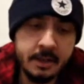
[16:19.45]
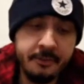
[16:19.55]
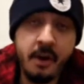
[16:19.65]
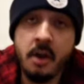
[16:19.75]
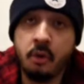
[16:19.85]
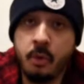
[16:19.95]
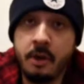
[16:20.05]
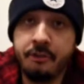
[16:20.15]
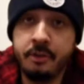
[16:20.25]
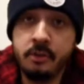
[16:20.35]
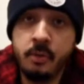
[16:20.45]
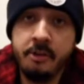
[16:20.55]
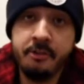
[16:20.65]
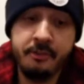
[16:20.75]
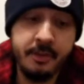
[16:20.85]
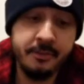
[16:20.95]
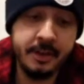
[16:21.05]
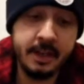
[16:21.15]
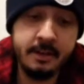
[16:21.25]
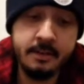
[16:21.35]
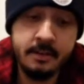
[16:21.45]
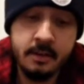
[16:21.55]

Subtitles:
The final question, question 15.